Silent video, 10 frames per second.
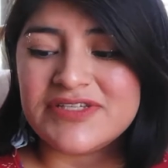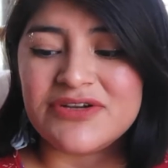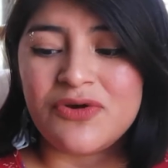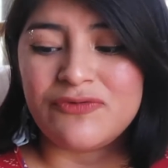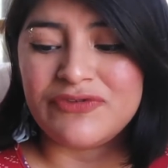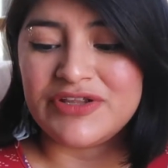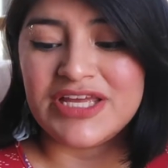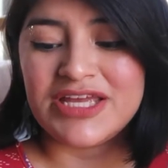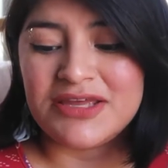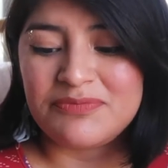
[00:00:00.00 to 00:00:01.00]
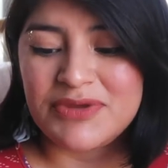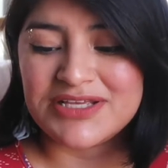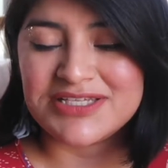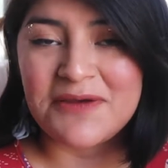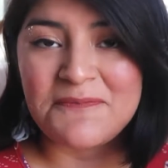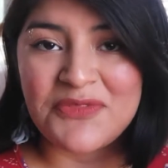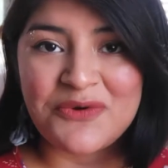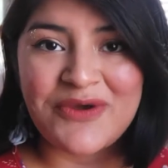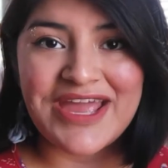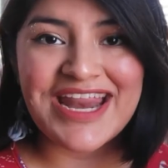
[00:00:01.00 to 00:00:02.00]
and hopefully it picks up
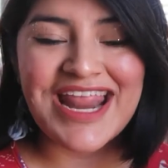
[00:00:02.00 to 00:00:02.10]
the weight,